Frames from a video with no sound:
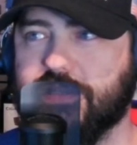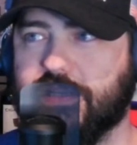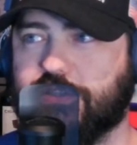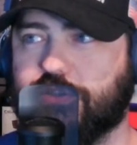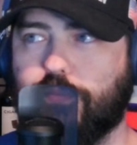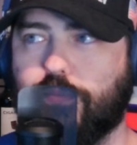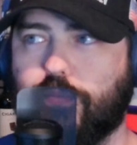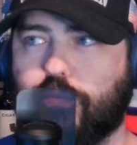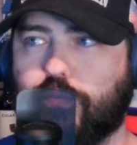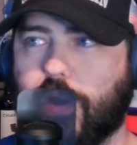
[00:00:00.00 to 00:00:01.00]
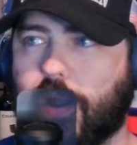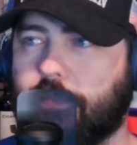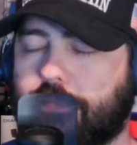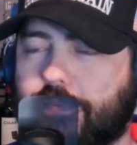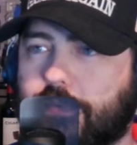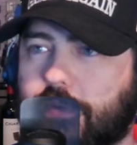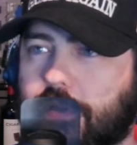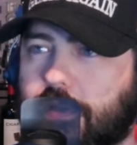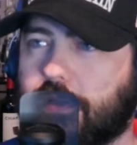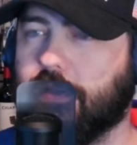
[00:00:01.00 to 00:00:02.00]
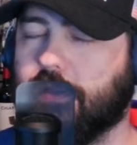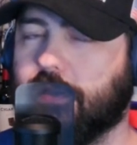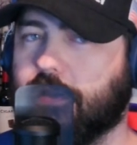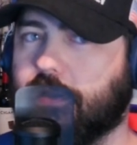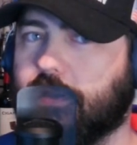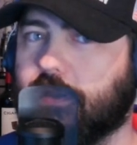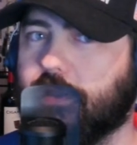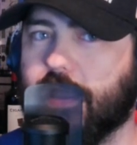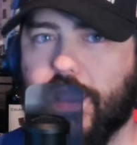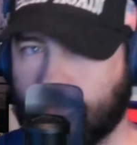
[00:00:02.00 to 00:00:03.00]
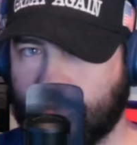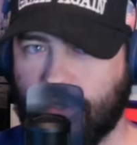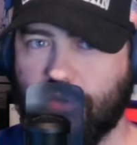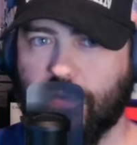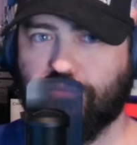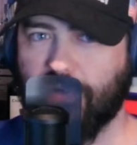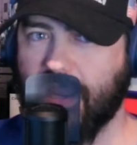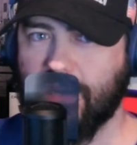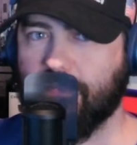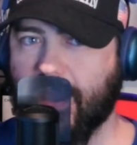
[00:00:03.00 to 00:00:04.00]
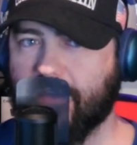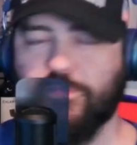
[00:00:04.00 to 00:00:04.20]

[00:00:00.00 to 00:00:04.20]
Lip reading: a Trump, like, I'm trying to do the brain math,